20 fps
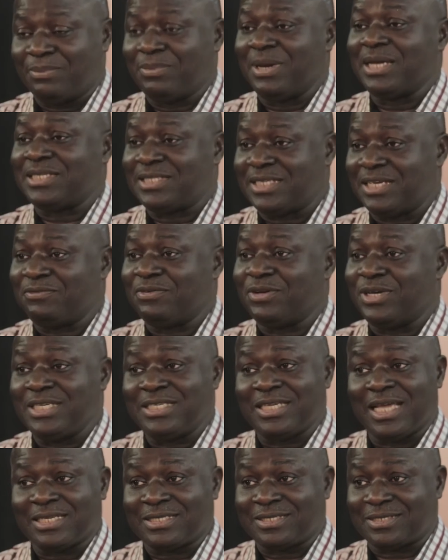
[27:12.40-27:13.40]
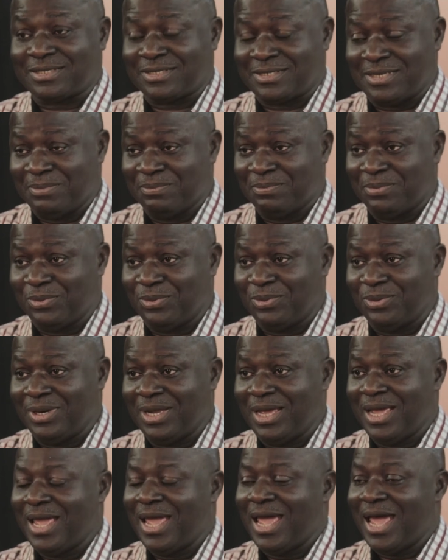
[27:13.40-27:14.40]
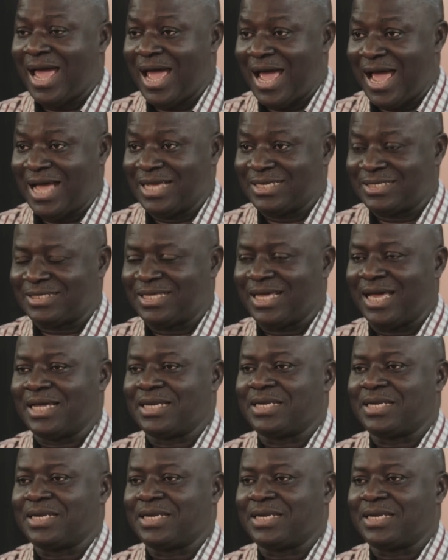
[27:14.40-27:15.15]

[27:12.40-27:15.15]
and my Savior. It's as simple as